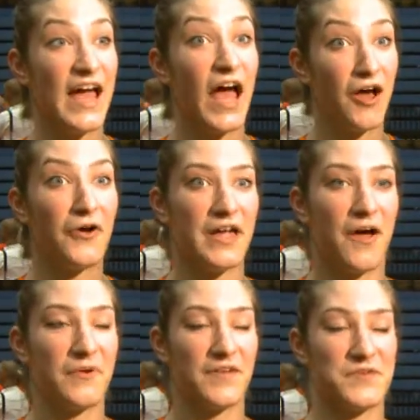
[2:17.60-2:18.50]
Yeah. Oh, yeah.
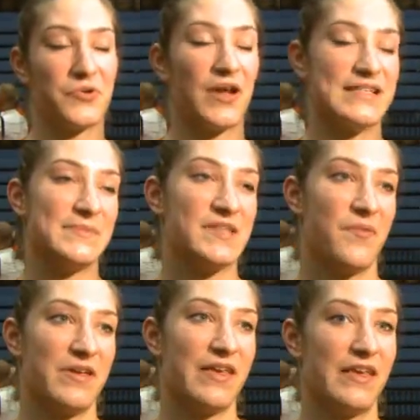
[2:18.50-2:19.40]
We have some great teams
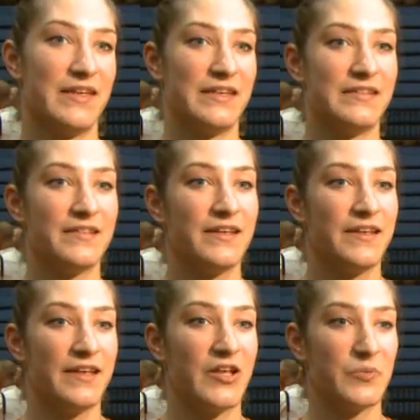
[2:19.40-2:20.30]
coming in, and
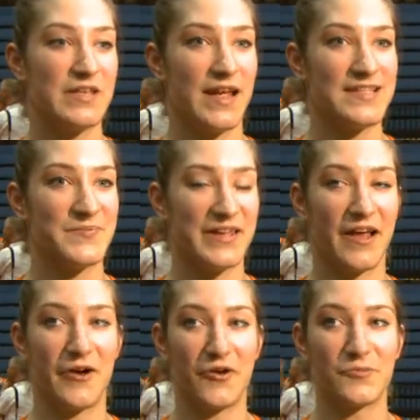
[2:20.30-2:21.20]
it'll be nice being
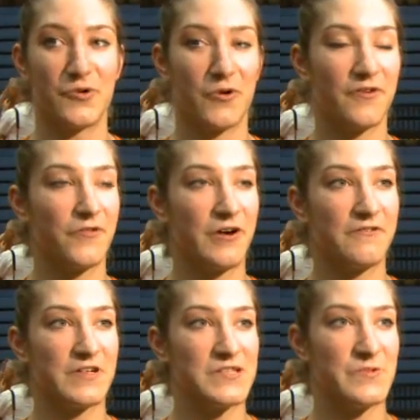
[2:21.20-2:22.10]
on our home court for our
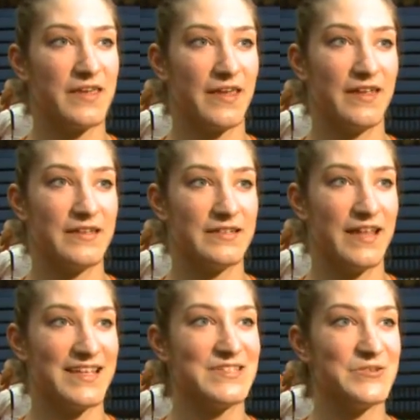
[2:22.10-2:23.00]
first weekend. And
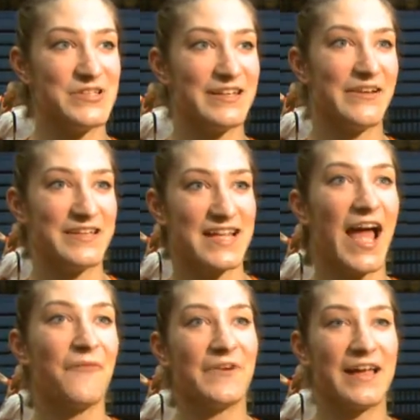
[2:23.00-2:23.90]
that's usually, you know, the
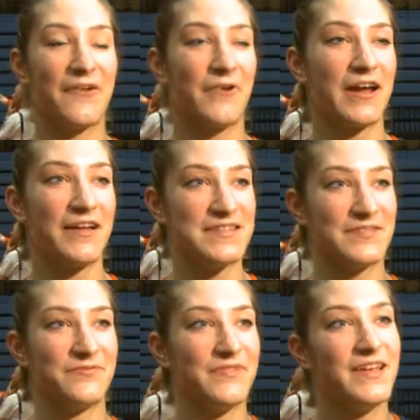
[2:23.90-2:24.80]
time where you got to work out
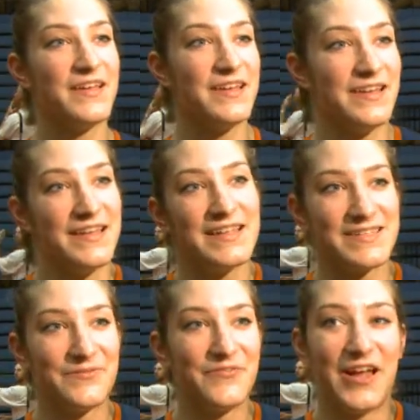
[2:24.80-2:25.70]
some
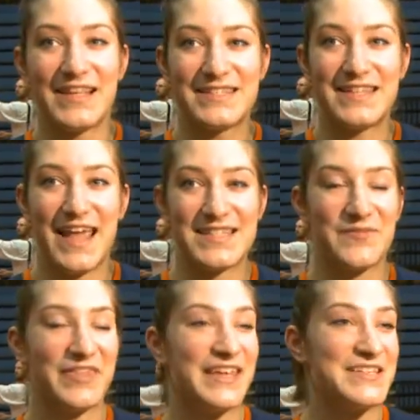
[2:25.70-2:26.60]
some rust and that type
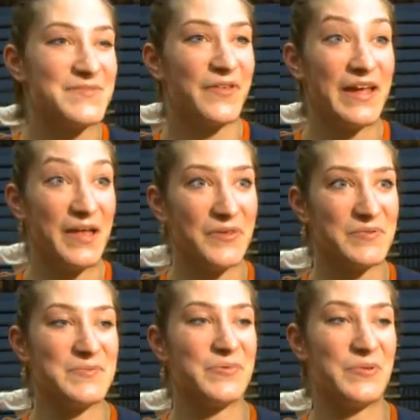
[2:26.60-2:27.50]
of thing, just playing other
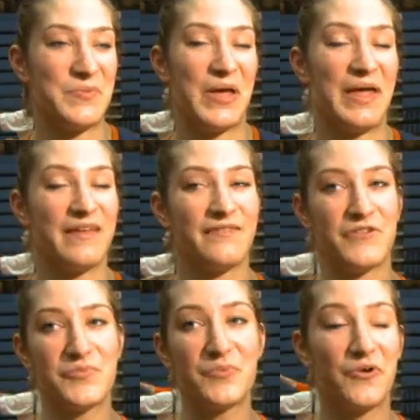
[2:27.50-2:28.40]
people. But
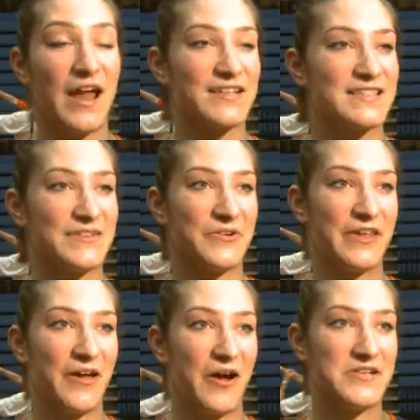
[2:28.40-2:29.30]
we've been practicing
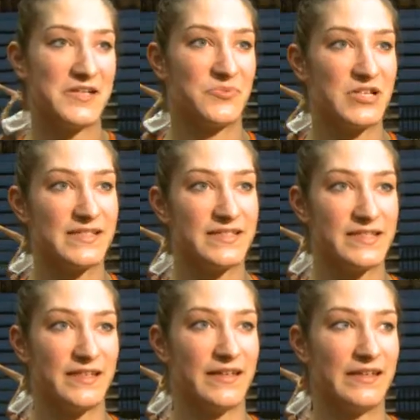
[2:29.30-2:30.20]
really hard during
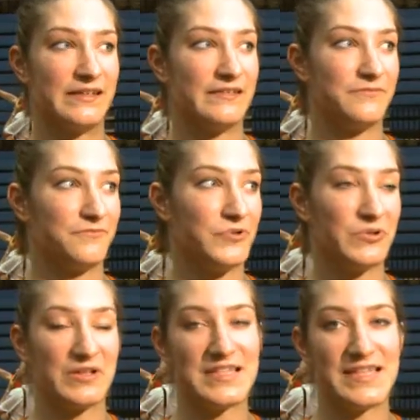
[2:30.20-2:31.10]
preseason, and
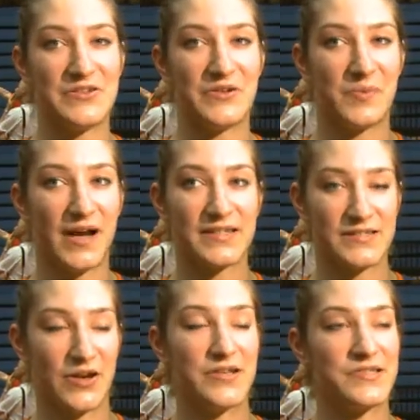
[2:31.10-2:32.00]
we'll continue to practice
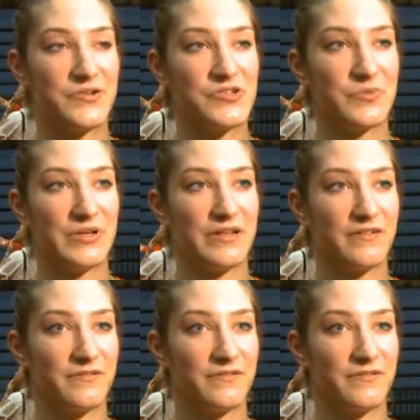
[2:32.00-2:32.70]
hard. So it should be